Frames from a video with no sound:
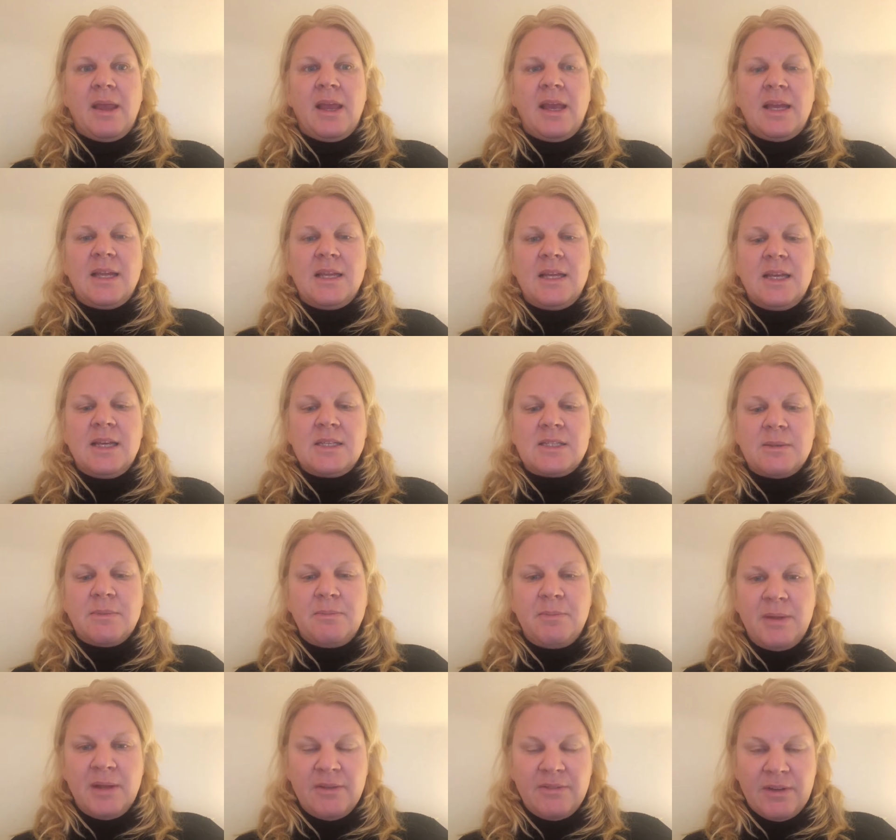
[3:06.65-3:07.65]
It is a
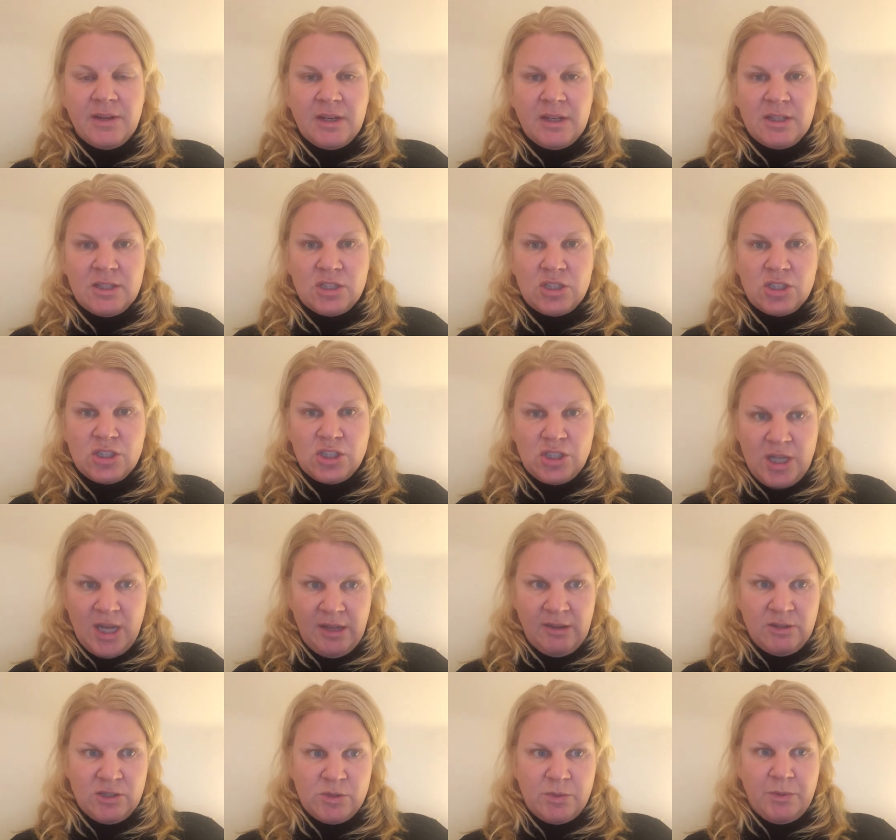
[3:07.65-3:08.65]
bit of a
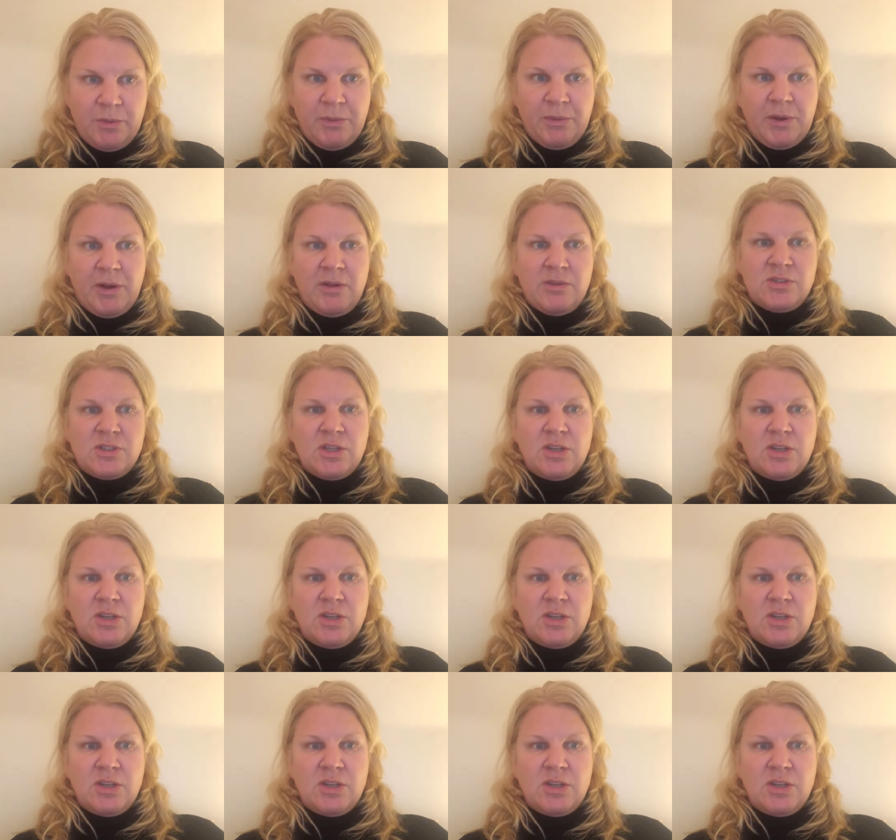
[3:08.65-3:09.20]
challenge with regards